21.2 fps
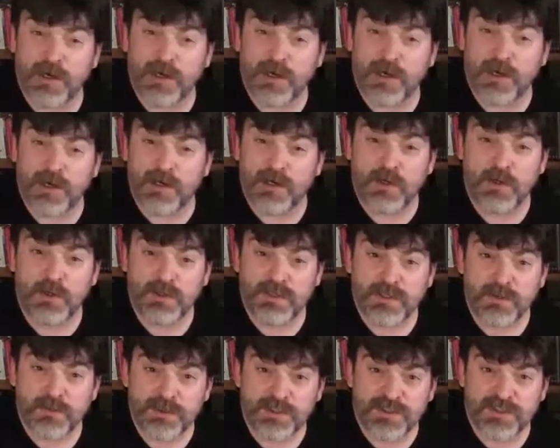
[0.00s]

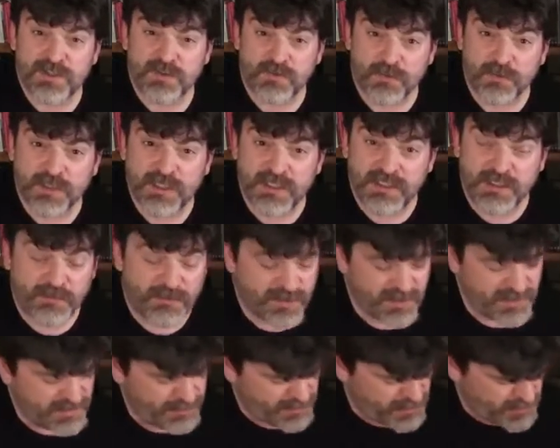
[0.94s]
Road, which is a really,
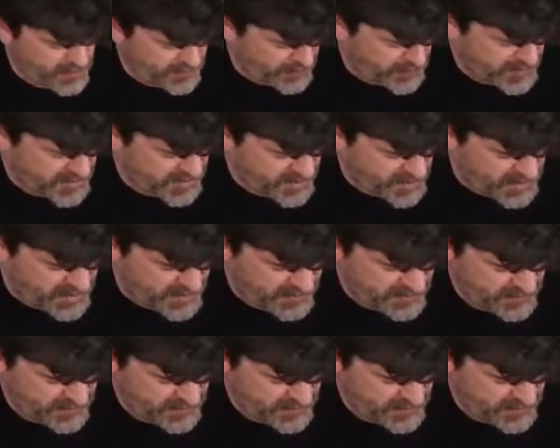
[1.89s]
really beautiful song.